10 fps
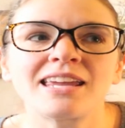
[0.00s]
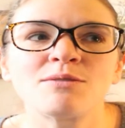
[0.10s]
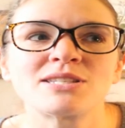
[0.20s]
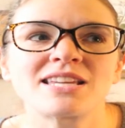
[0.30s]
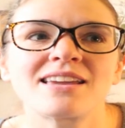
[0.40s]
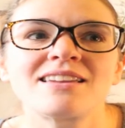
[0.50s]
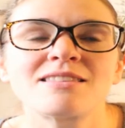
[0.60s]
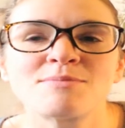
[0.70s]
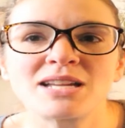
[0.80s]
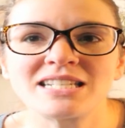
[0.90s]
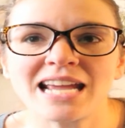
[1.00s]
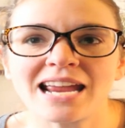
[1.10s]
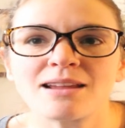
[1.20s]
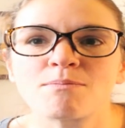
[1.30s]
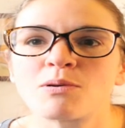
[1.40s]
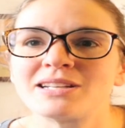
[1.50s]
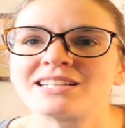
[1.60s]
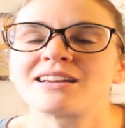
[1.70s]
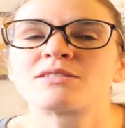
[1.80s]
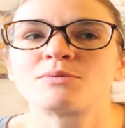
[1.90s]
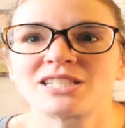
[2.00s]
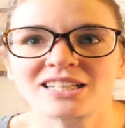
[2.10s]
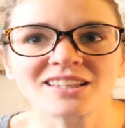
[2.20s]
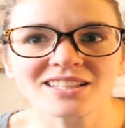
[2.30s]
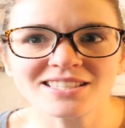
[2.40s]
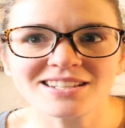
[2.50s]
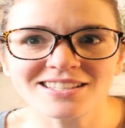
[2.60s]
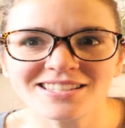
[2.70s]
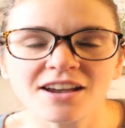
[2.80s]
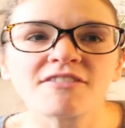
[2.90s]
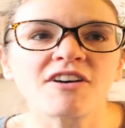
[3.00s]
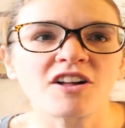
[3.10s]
he was taking the mundane and pointing out the ridiculousness of